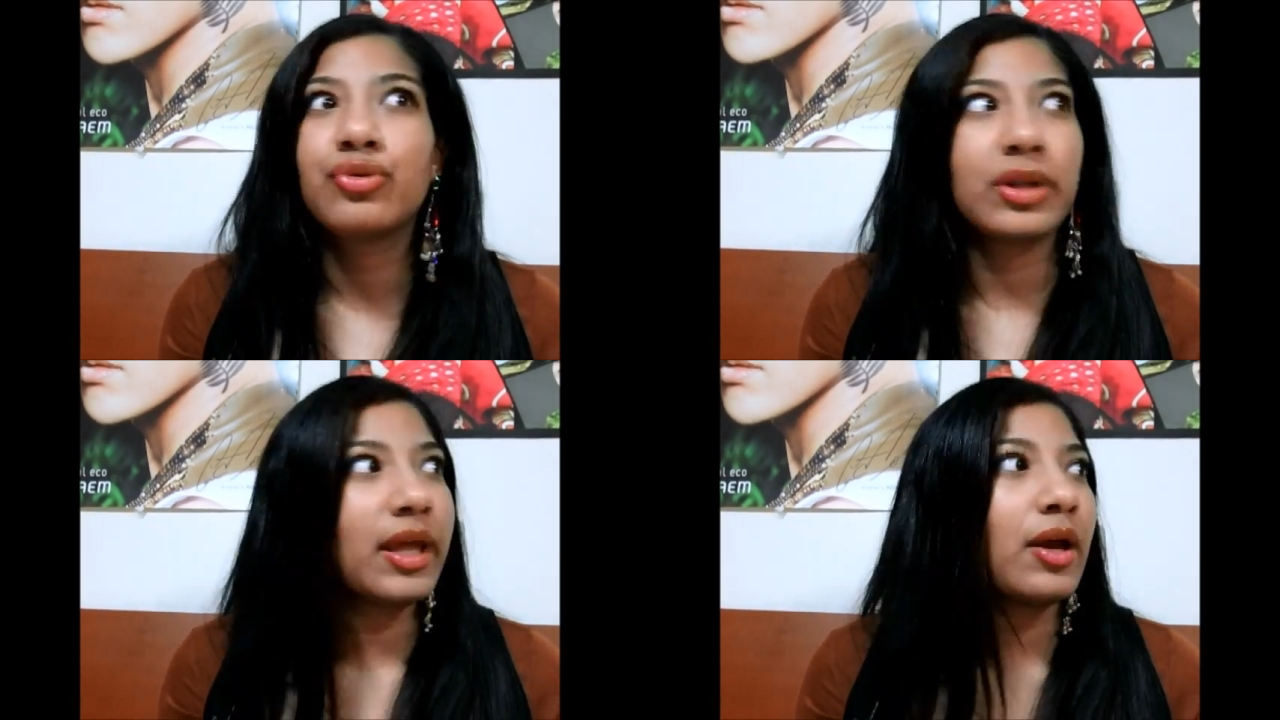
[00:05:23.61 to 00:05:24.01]

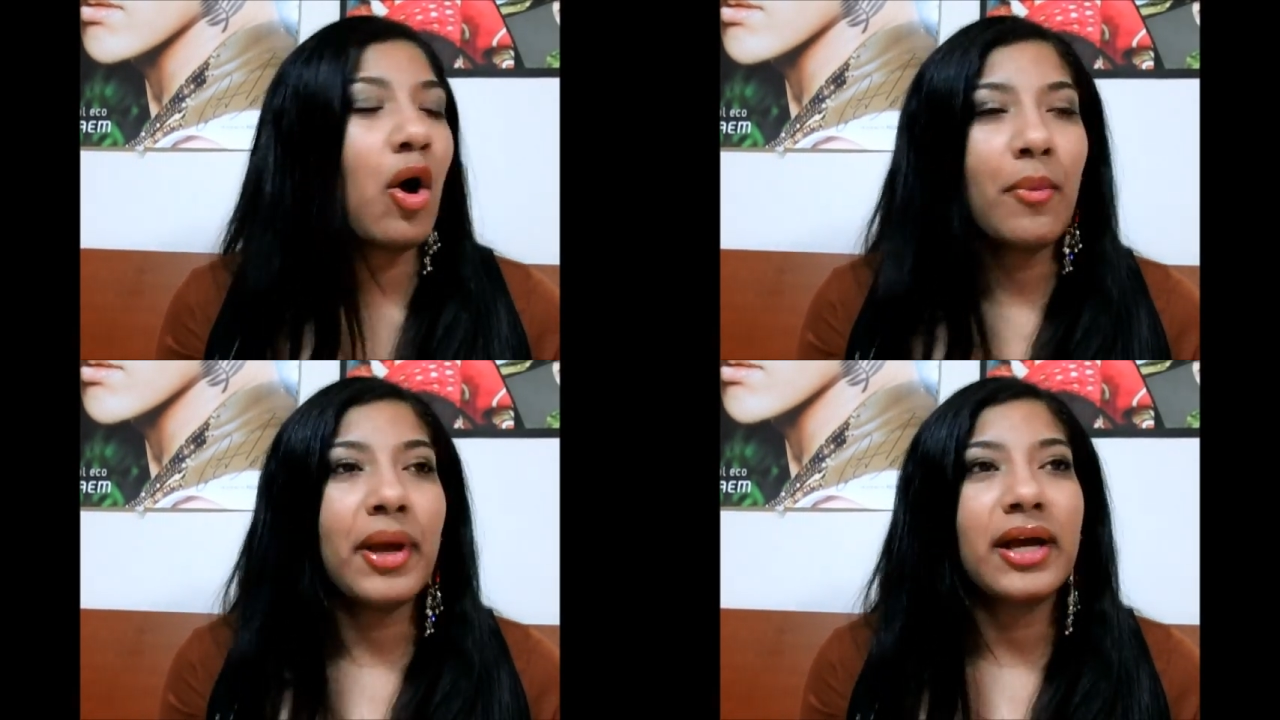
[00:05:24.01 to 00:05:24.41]
like,
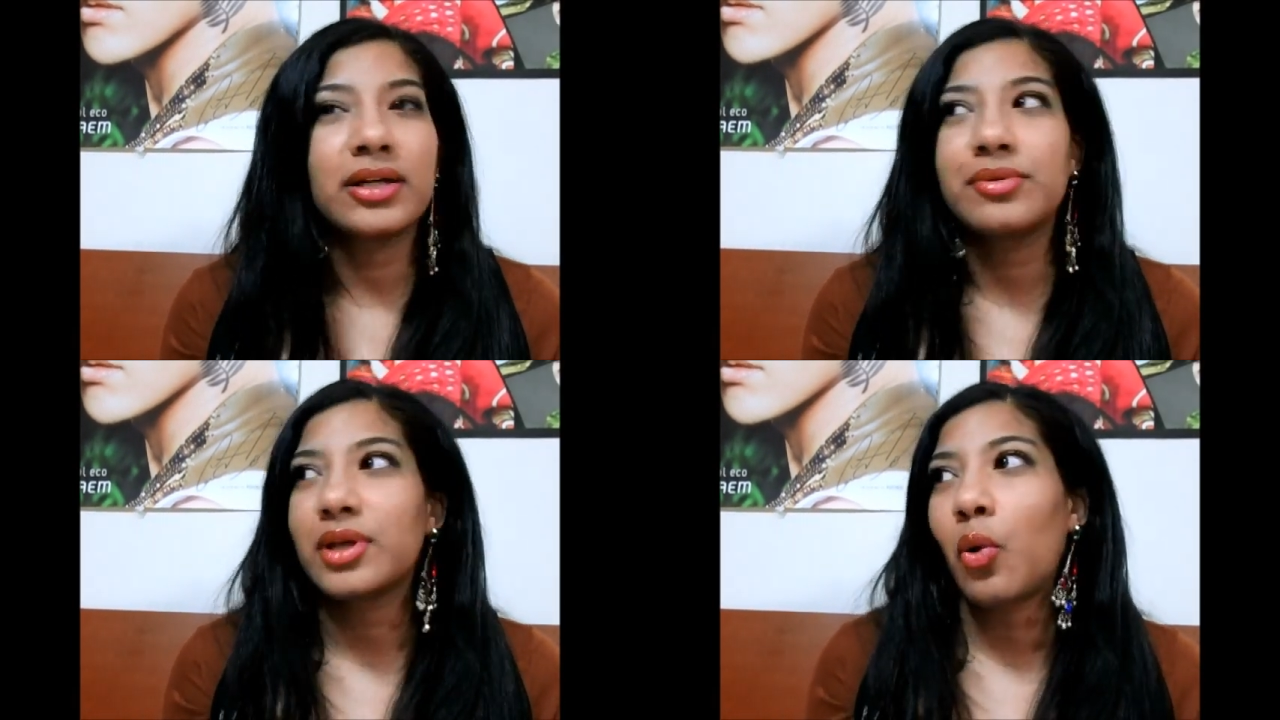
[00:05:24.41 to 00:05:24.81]
oh my
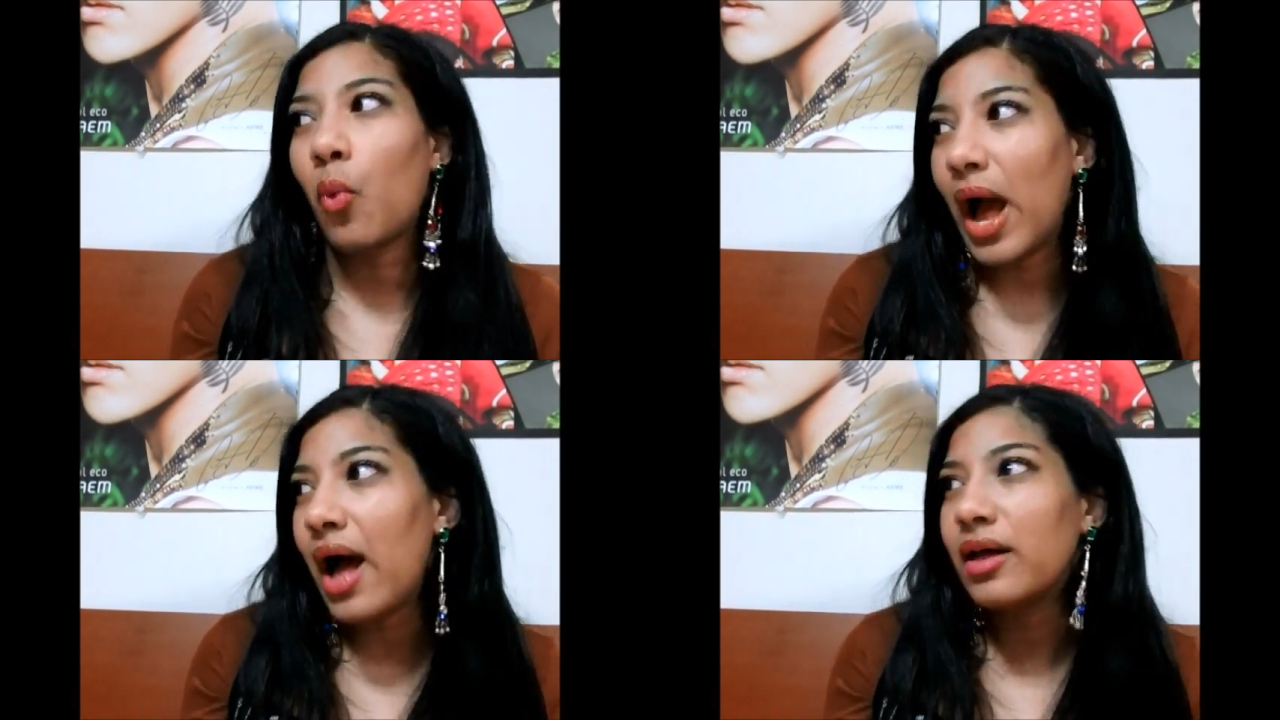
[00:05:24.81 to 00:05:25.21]
gosh, I was like,
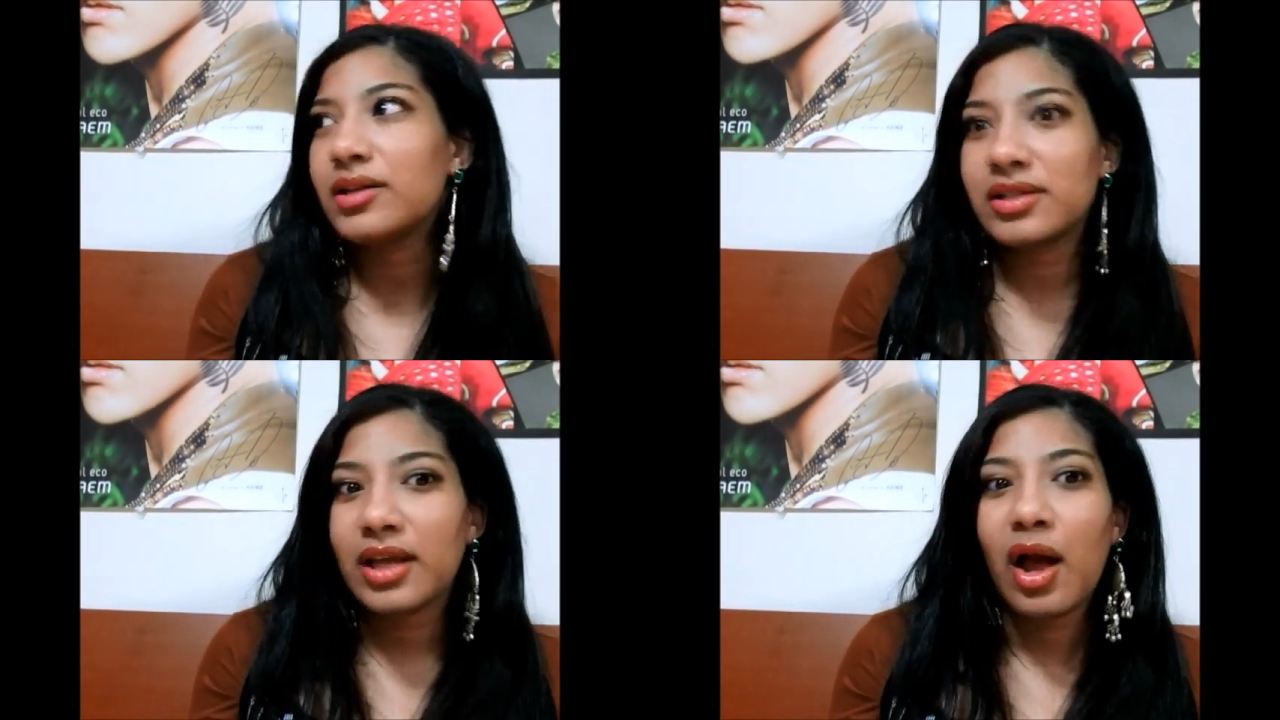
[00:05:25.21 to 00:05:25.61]
wow,
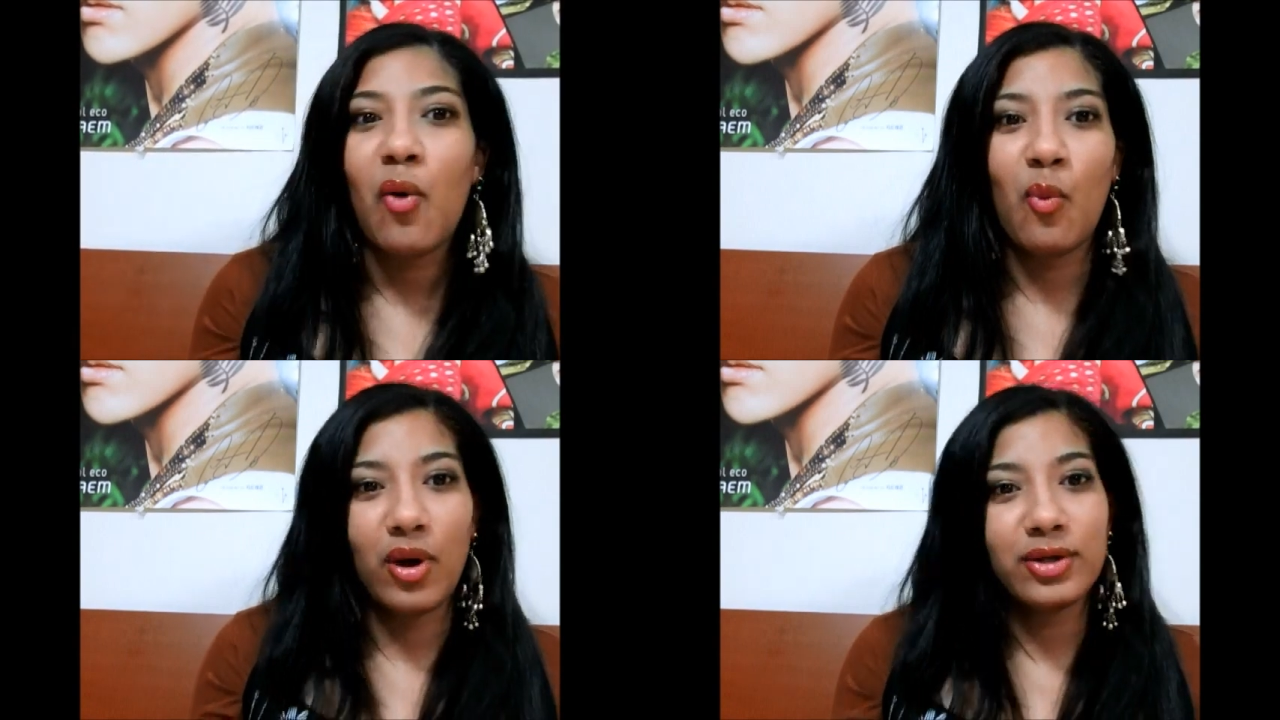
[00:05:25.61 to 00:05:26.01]
this is like
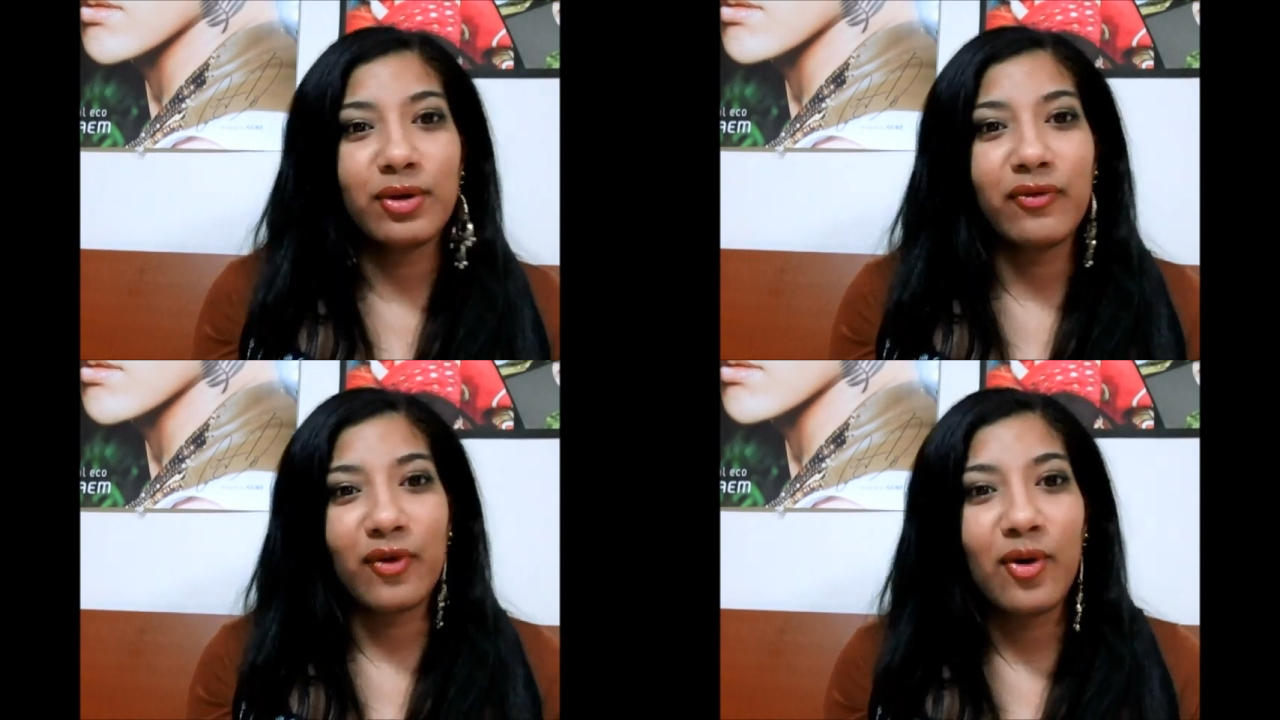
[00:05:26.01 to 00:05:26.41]
a
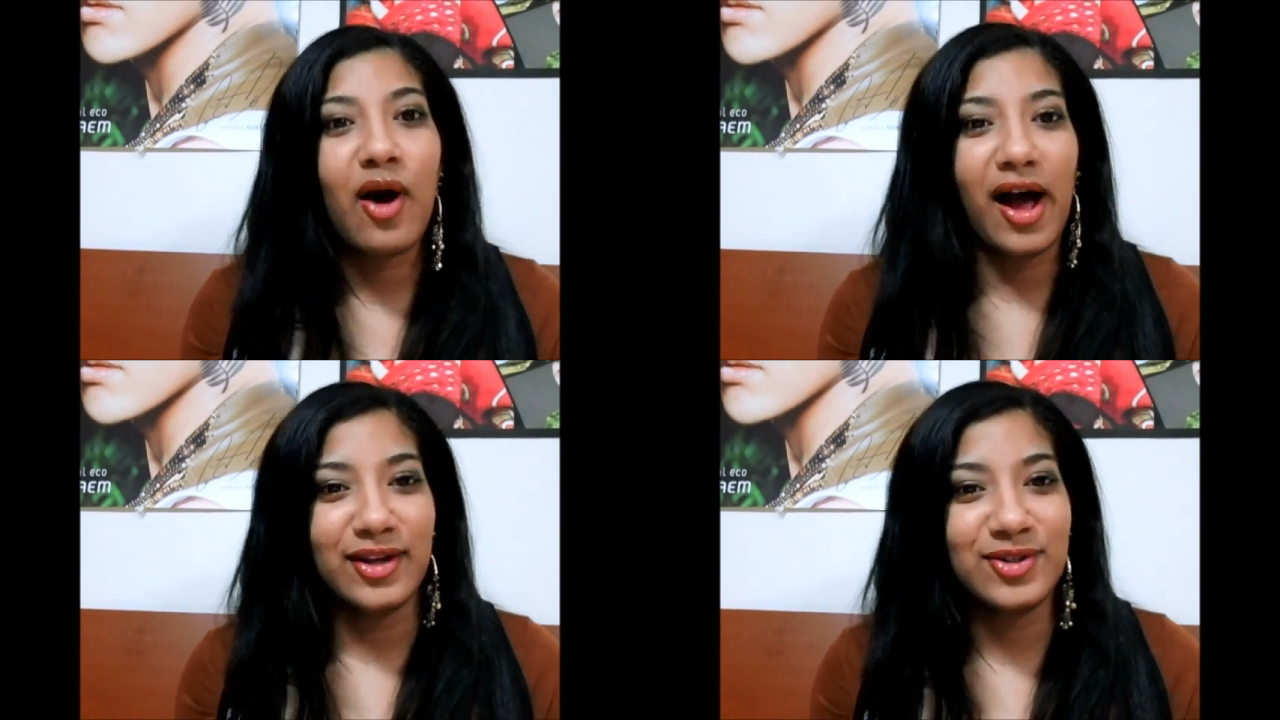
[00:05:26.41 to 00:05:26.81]

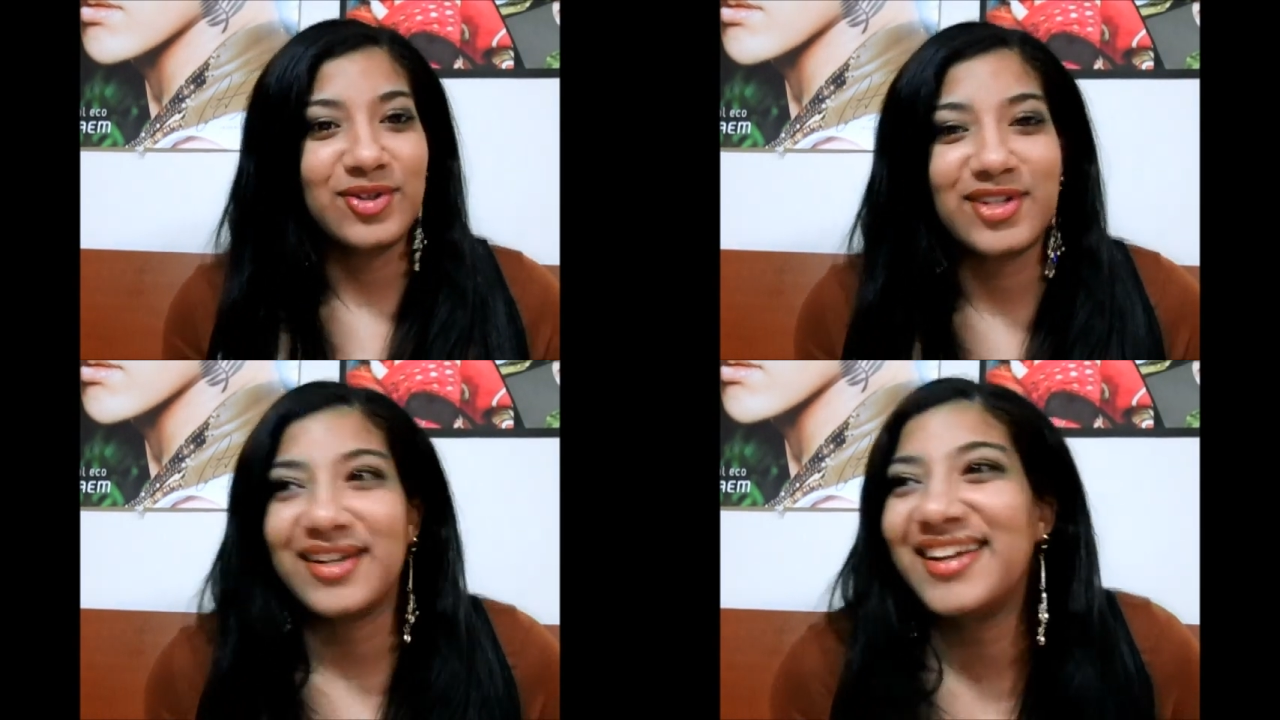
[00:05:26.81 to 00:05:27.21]
wonderful
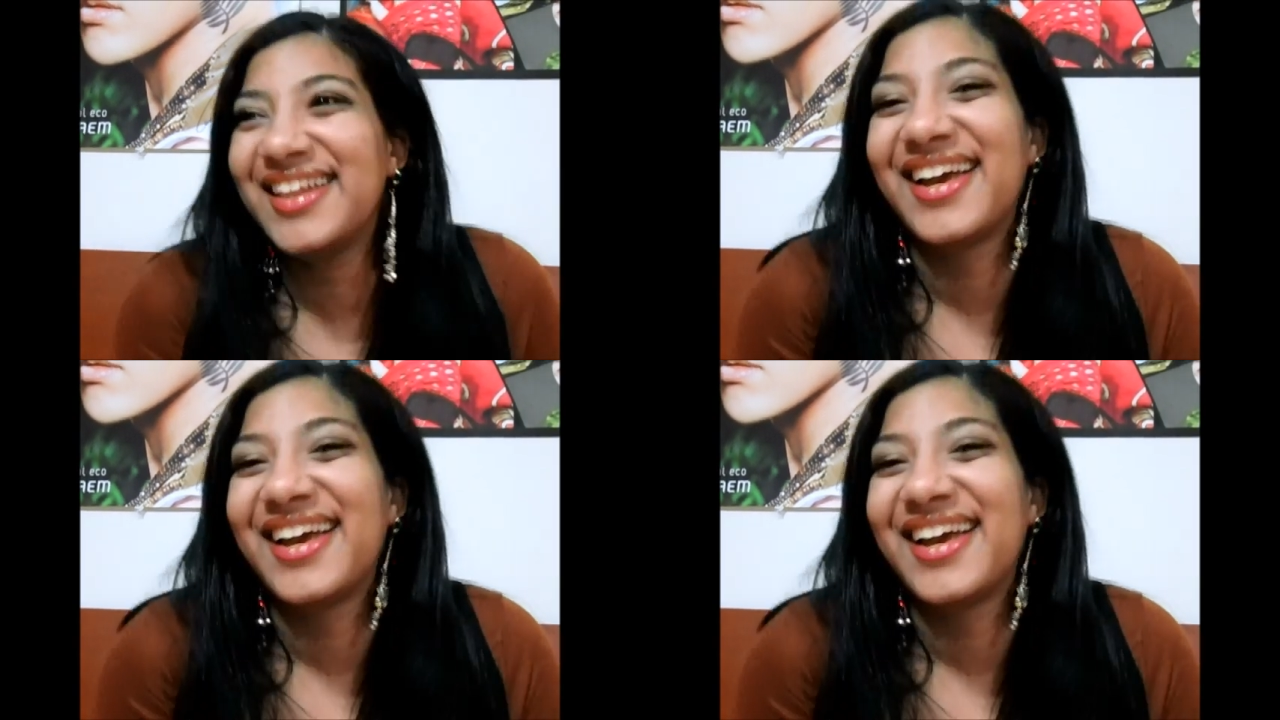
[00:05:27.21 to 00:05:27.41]
Ajushi.